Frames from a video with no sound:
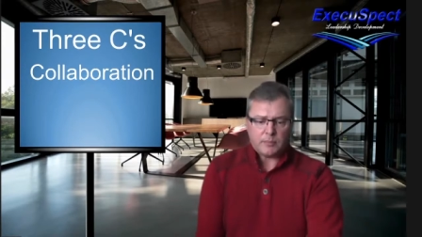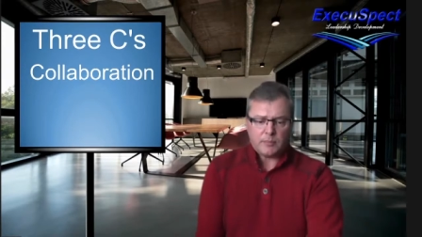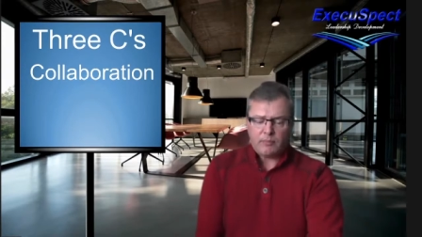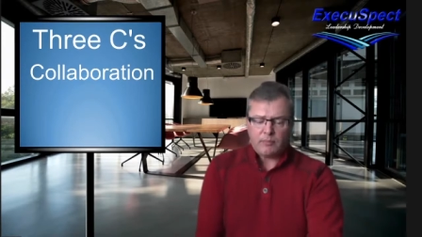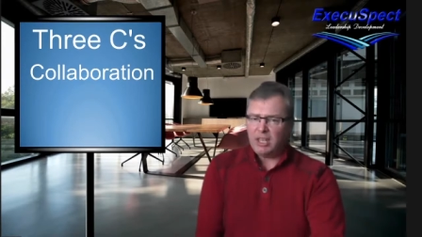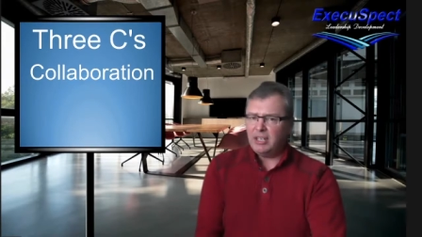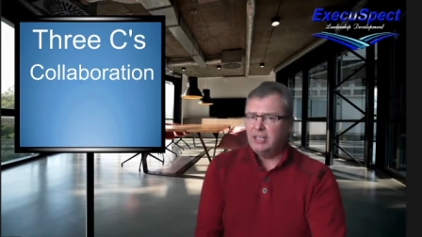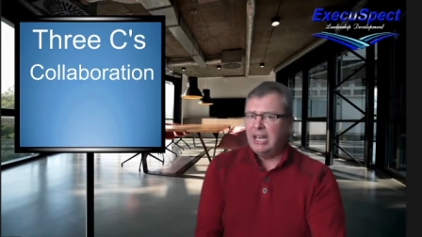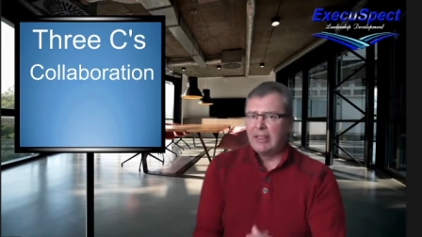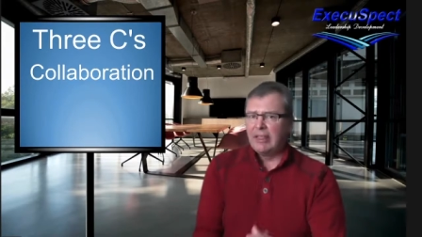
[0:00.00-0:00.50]

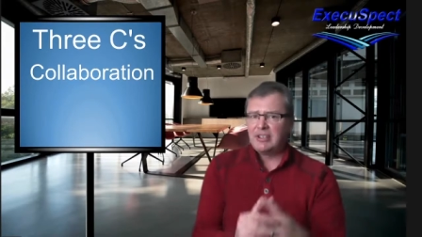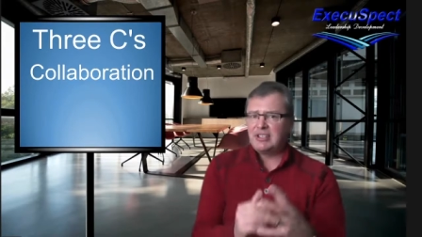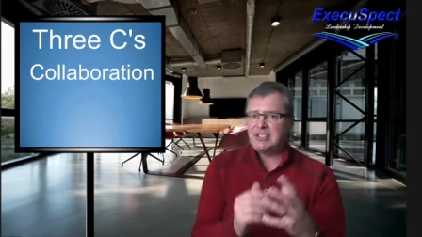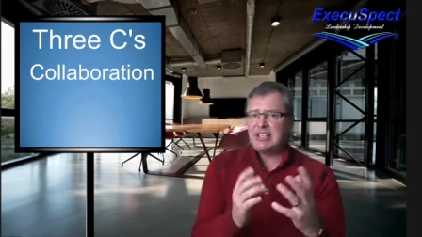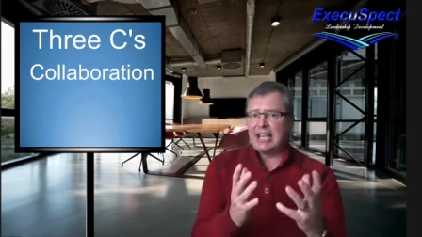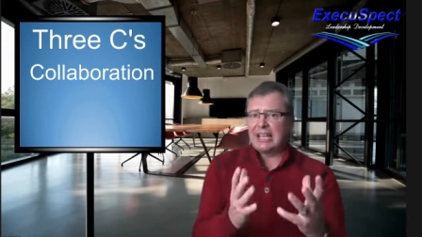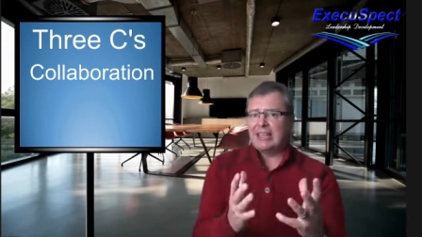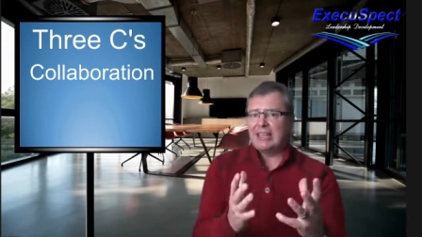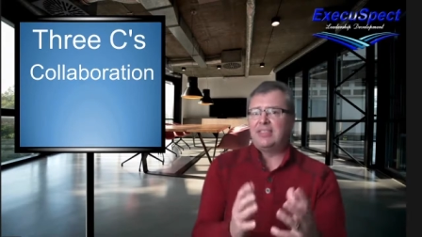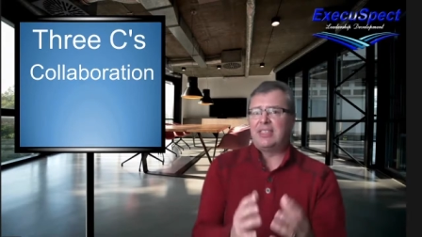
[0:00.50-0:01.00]
Now, the
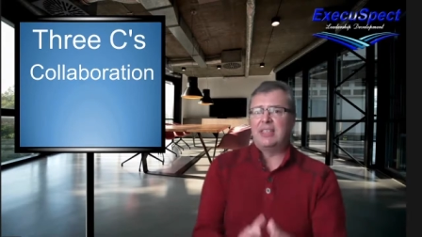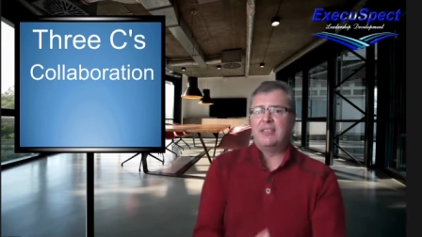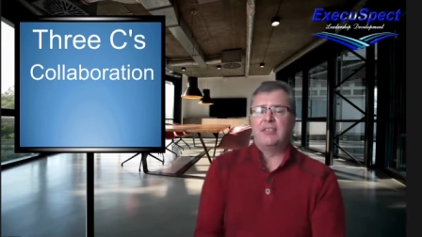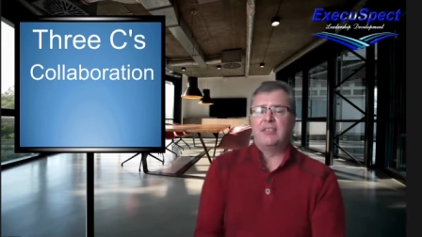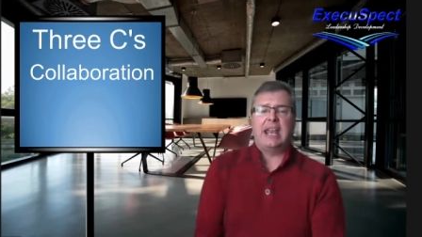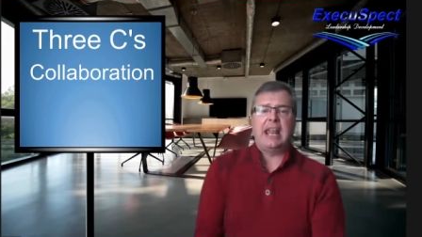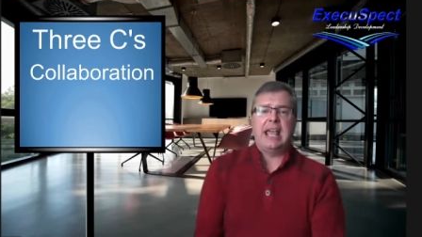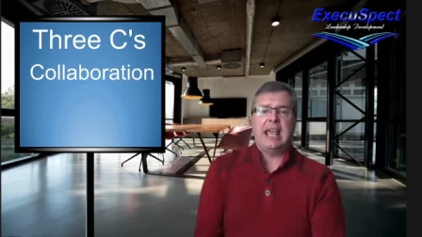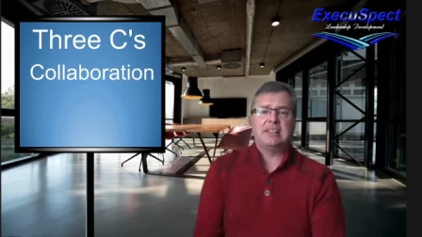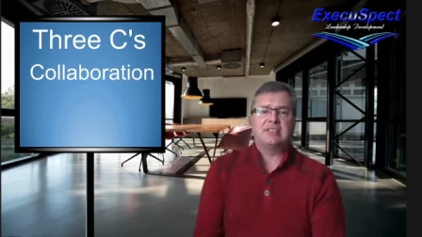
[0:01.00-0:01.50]
second thing that
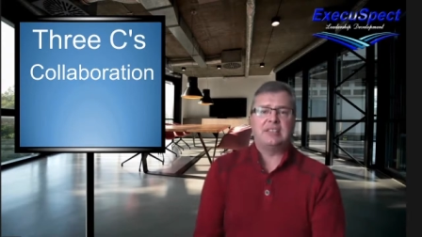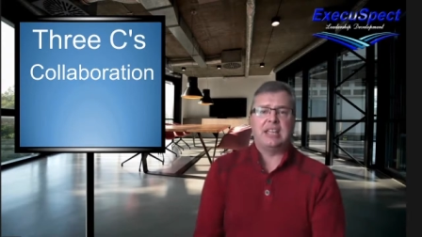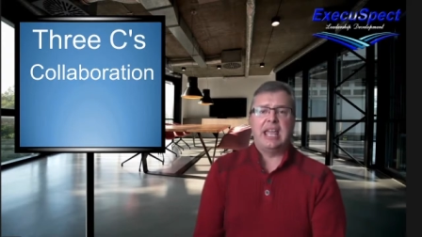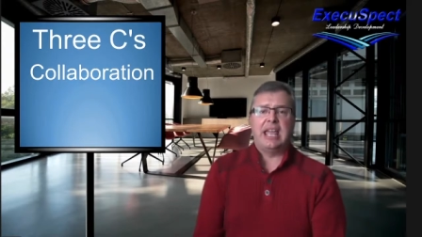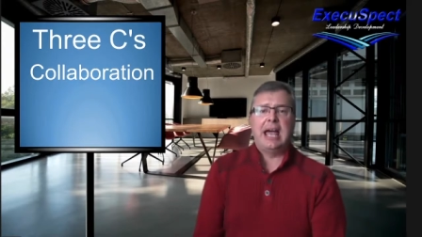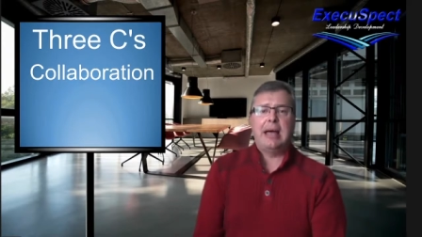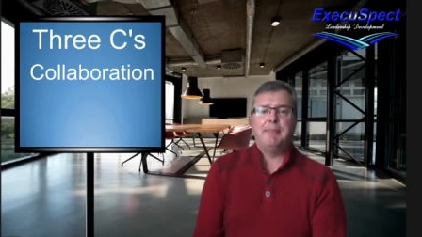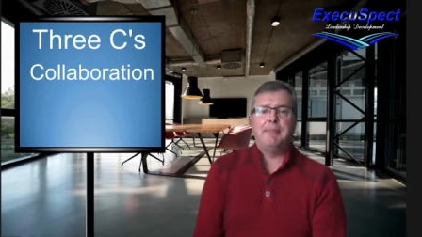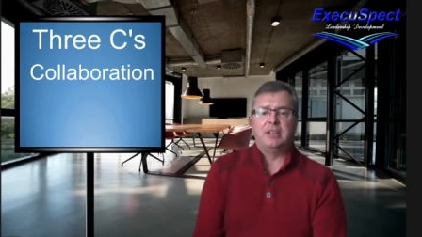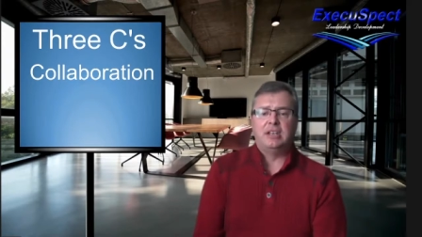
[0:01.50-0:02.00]
has to
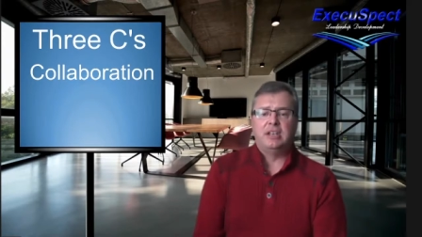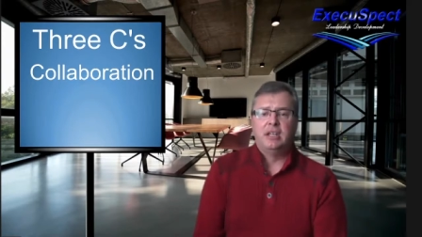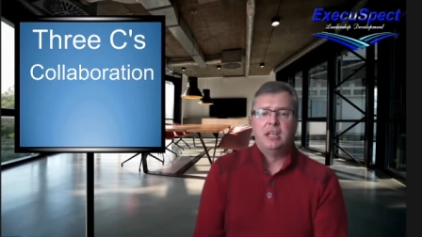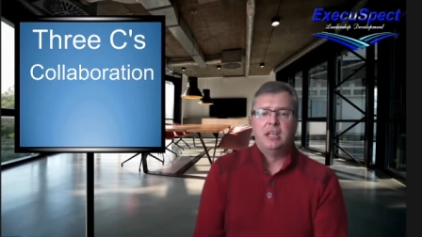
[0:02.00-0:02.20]
happen,